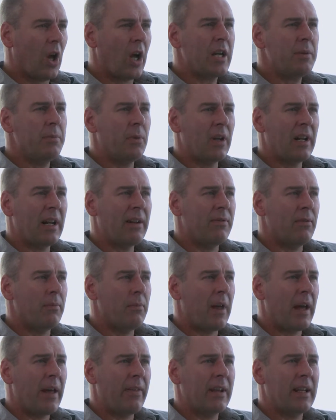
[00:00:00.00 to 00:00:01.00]
like them or love them,
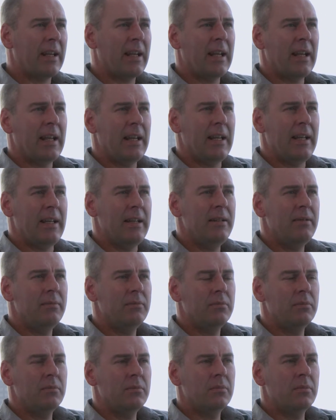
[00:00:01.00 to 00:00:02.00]
they're the key
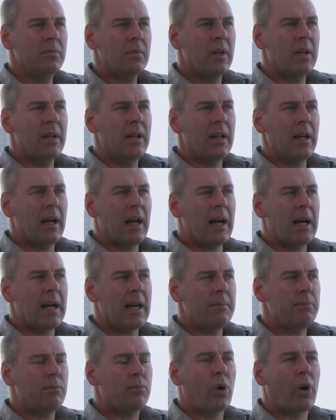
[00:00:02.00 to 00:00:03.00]

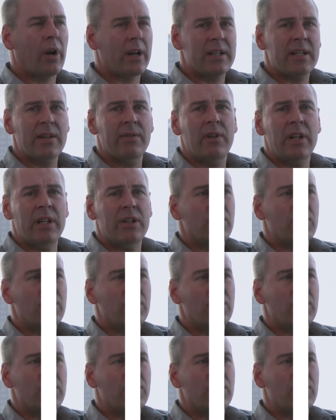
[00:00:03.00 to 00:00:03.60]
um, productivity